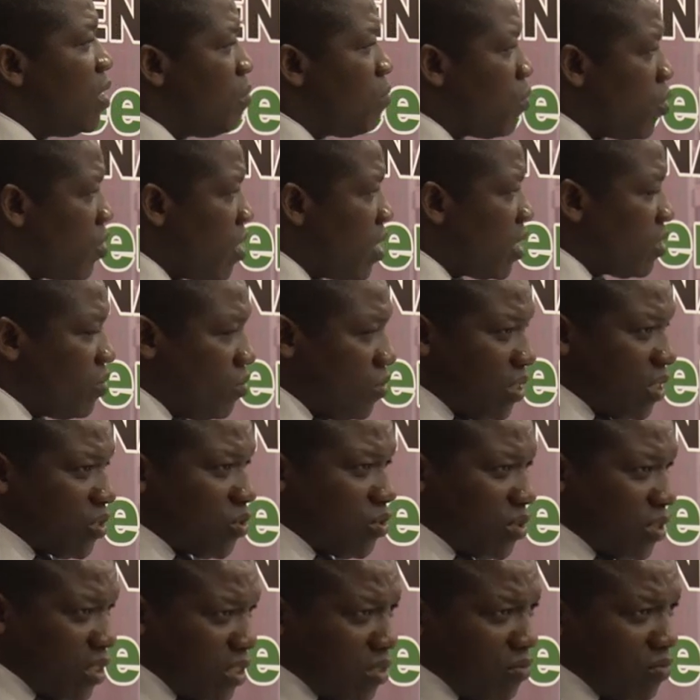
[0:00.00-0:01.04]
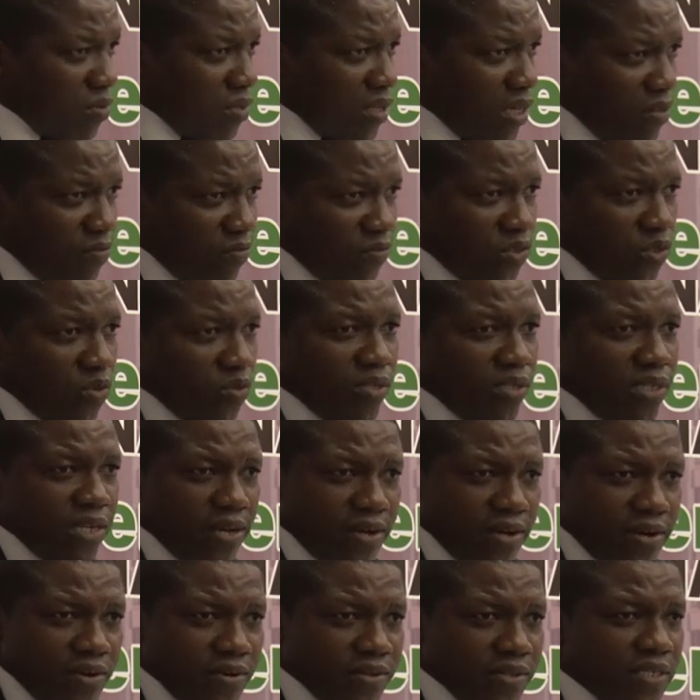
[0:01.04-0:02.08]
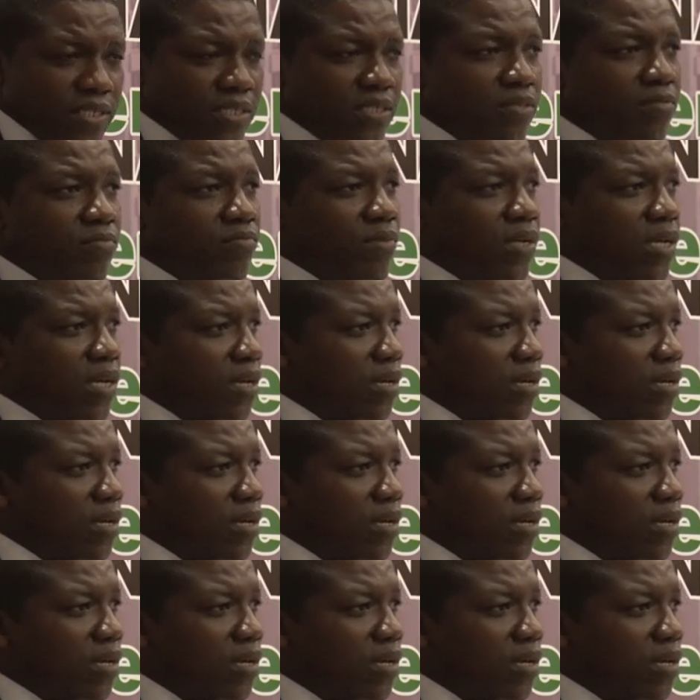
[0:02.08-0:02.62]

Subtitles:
products which are associated with livestock, dairy,